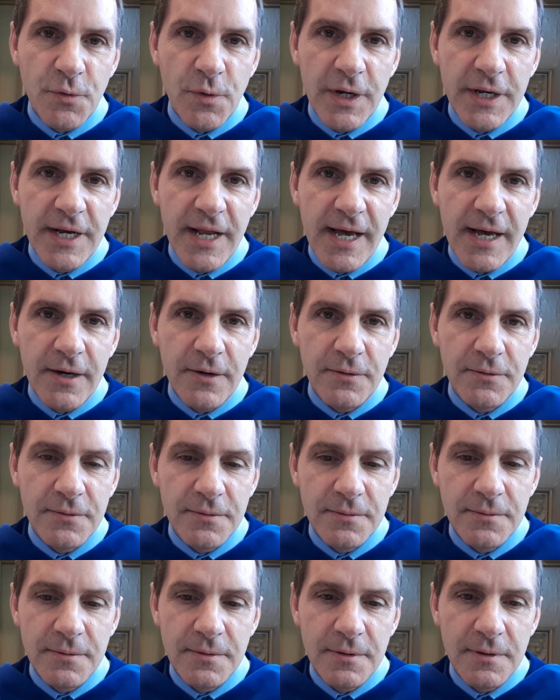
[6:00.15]
right now.
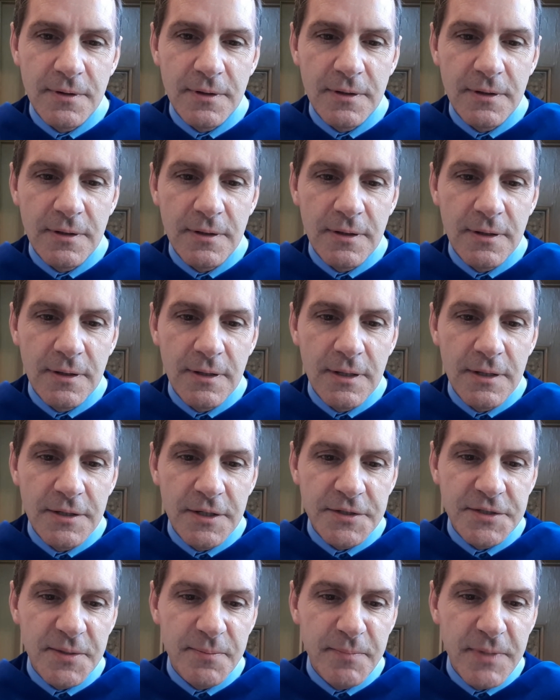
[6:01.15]

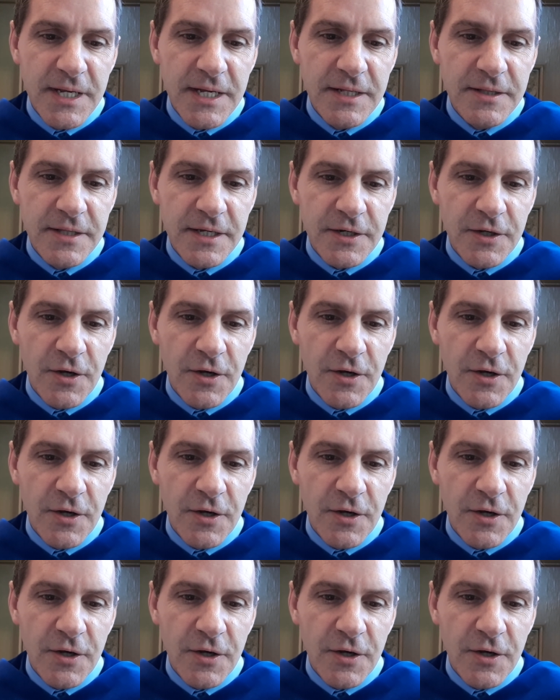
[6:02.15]
Does it mean that